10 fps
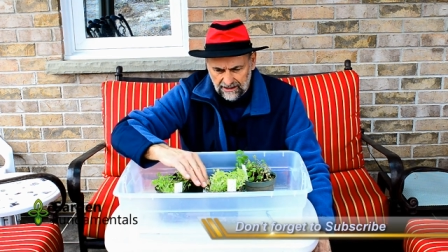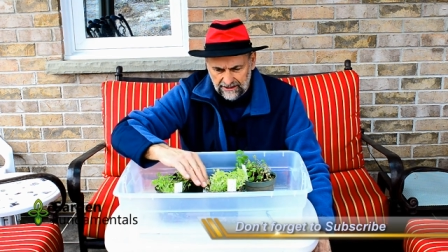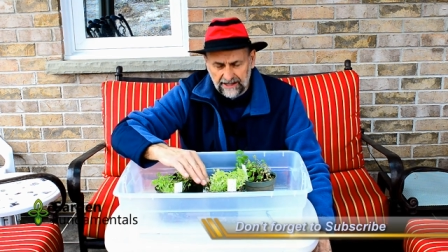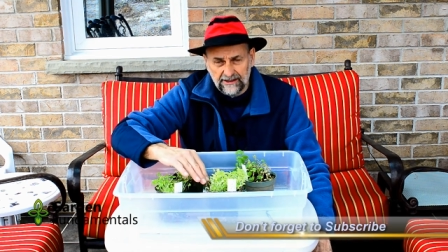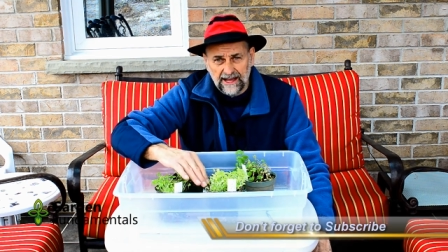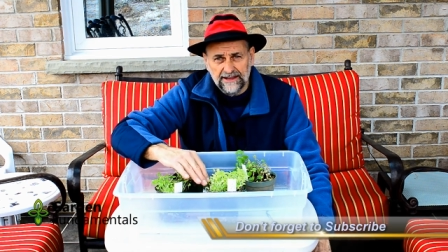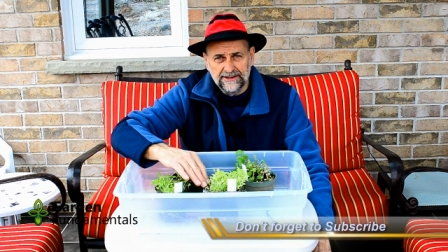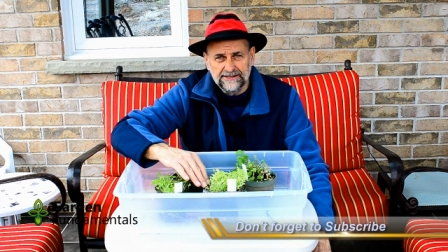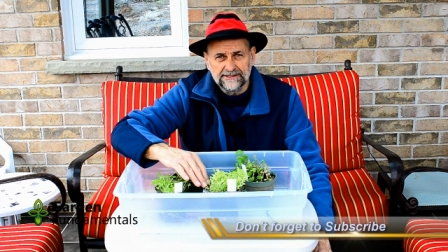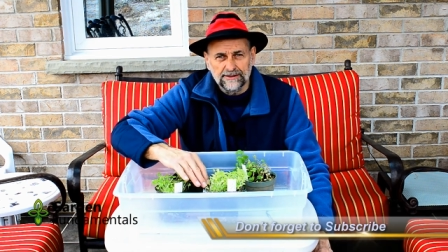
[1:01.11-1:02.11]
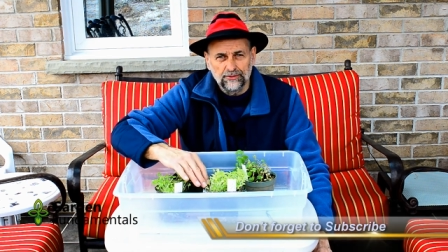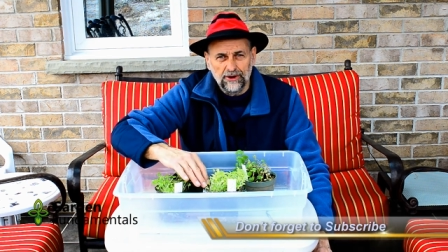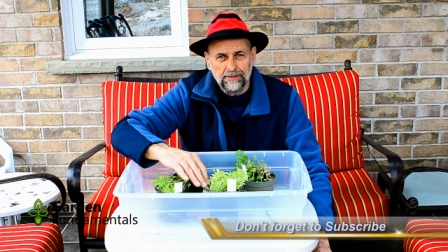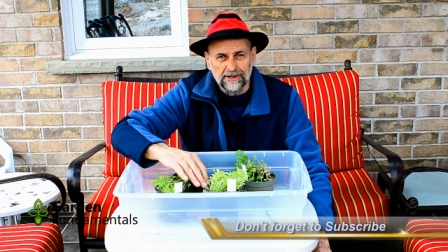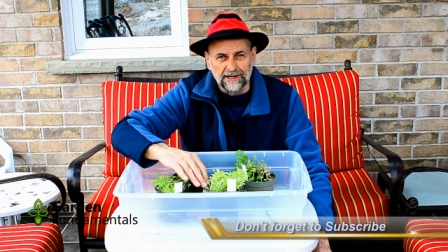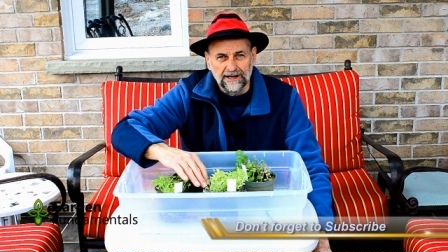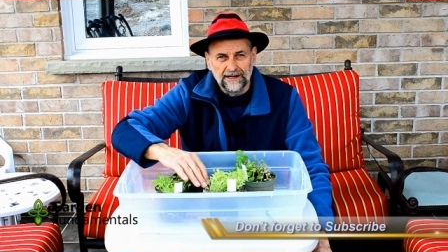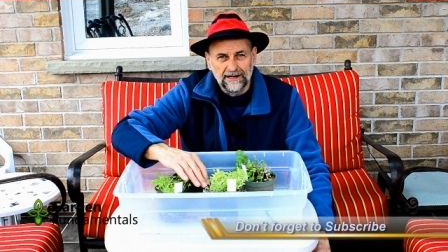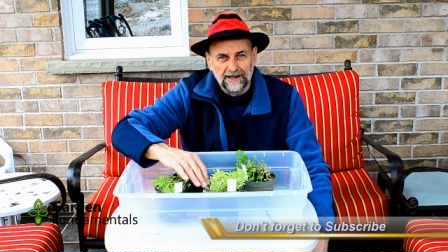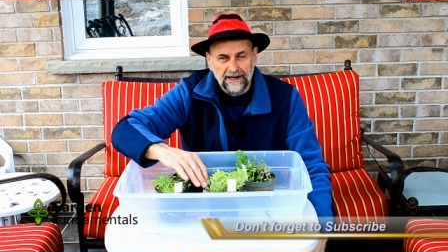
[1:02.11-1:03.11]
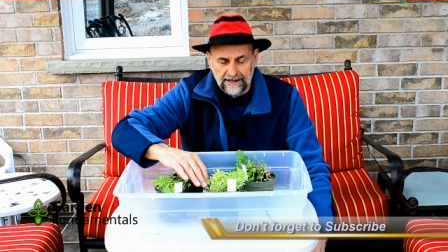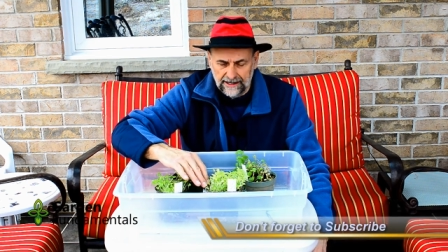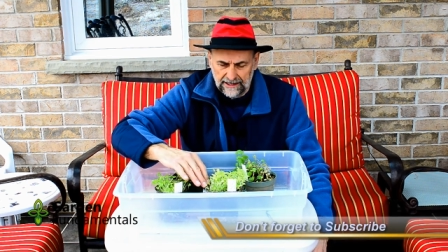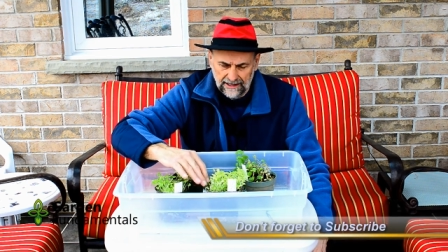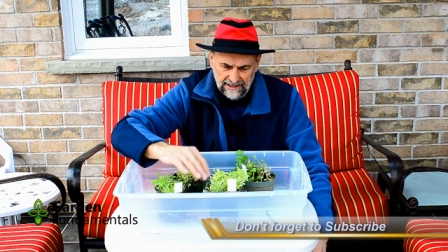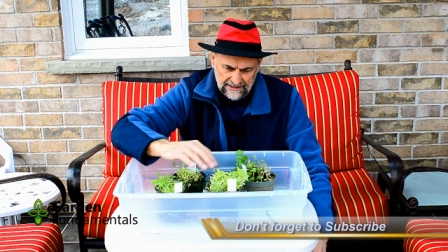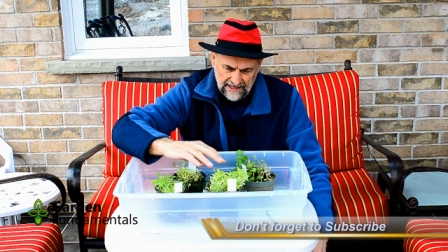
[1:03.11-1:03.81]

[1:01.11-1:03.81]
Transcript: On the other hand, this is a primula, and I'd like to